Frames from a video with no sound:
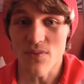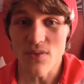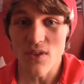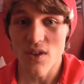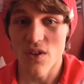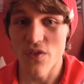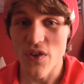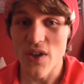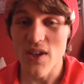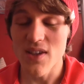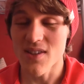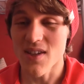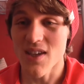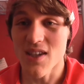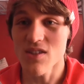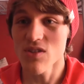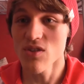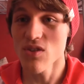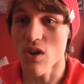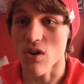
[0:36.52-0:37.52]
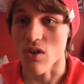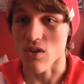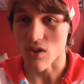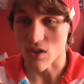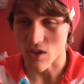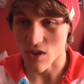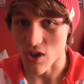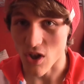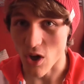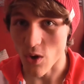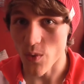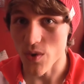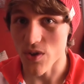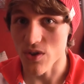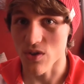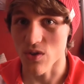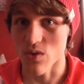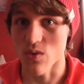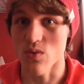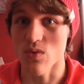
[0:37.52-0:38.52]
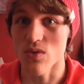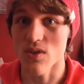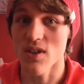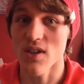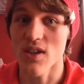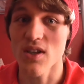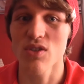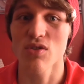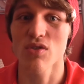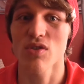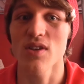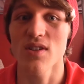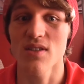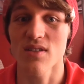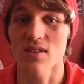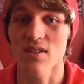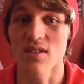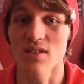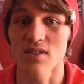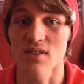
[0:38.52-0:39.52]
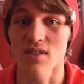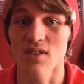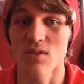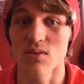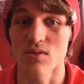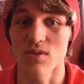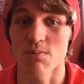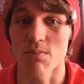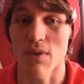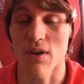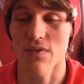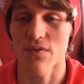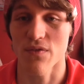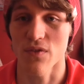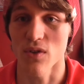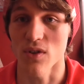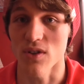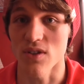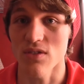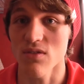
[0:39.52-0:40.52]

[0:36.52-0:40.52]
the thing is, he's not going to increase his skills above Floyd.